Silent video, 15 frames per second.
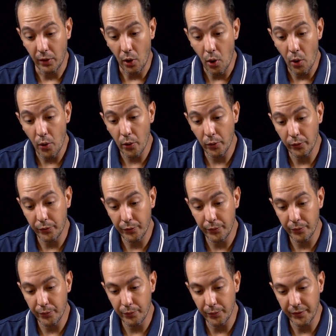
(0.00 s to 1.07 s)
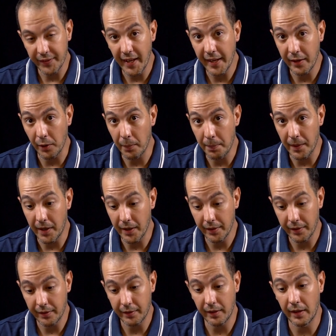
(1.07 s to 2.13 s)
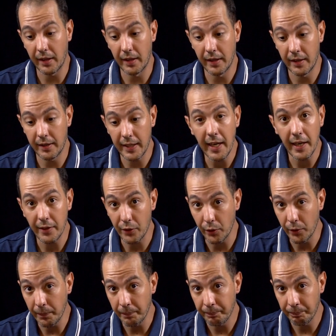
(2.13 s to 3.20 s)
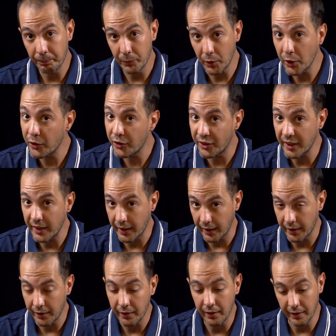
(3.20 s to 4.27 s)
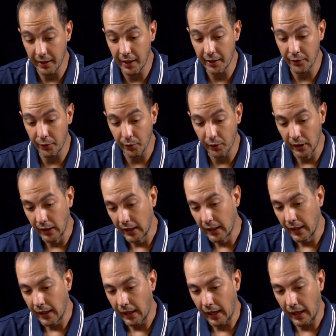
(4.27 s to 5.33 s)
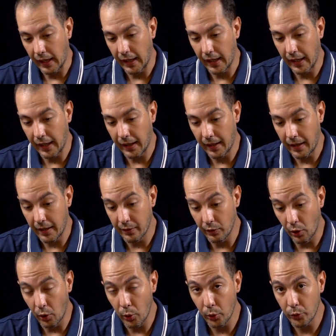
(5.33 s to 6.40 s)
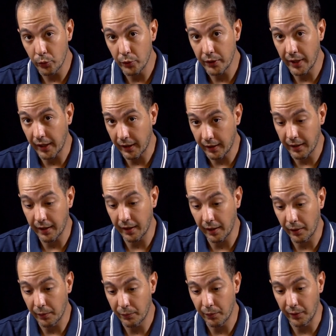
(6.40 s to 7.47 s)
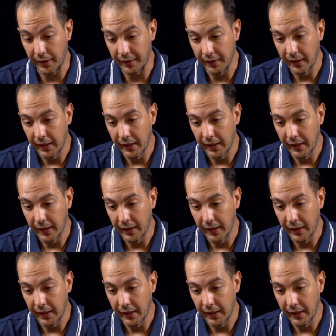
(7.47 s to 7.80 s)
how to take apart an Iaito, not a Shinken, an Iaito, and how to take care for it.